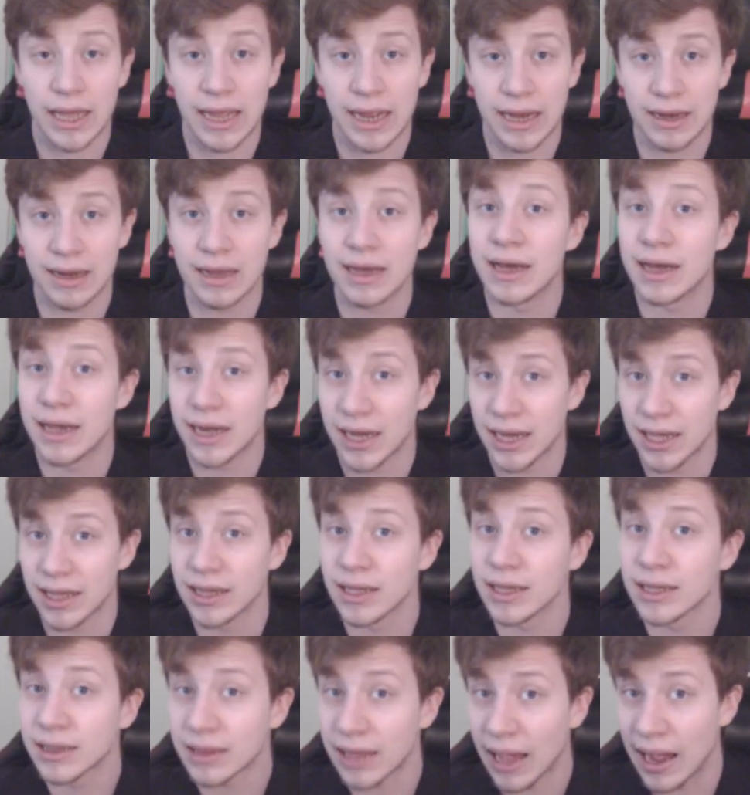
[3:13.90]
In
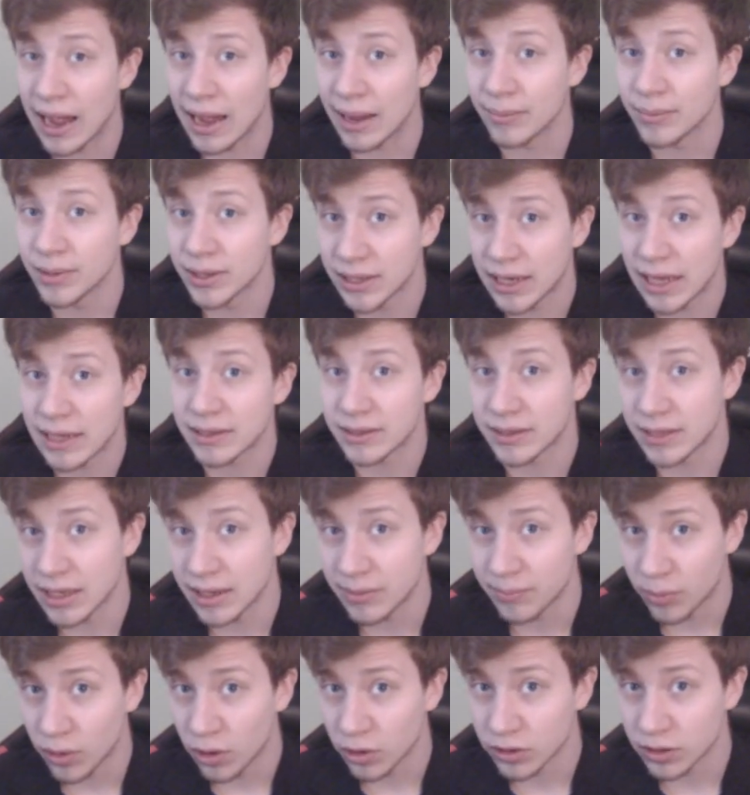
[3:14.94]
real time. That's the
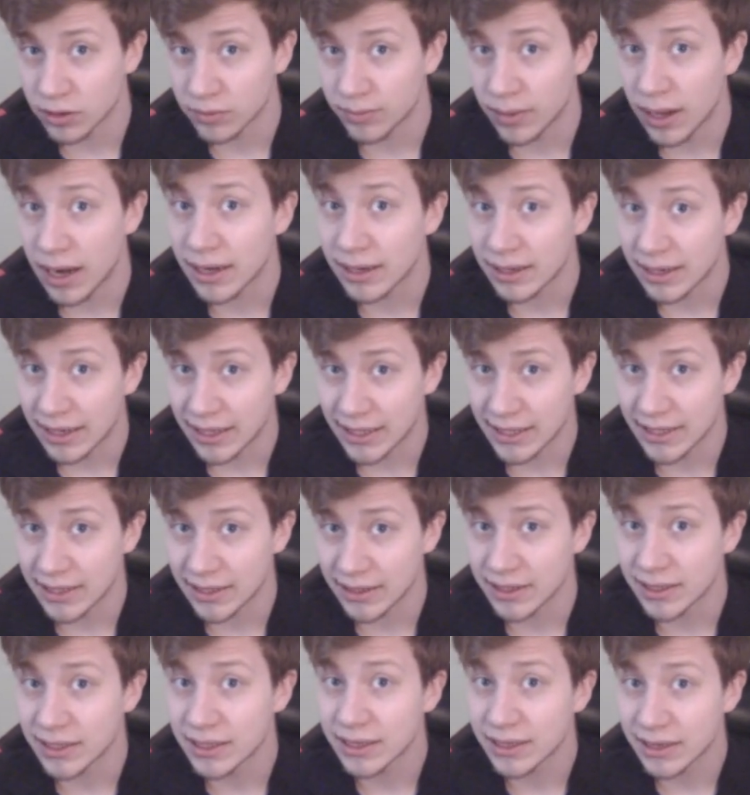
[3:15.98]
important part.
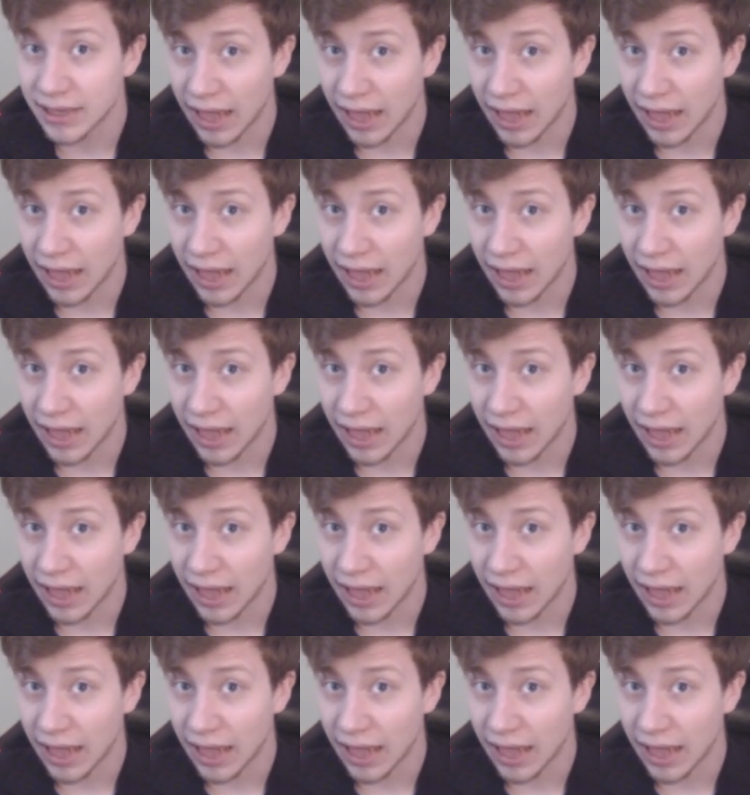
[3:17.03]
Real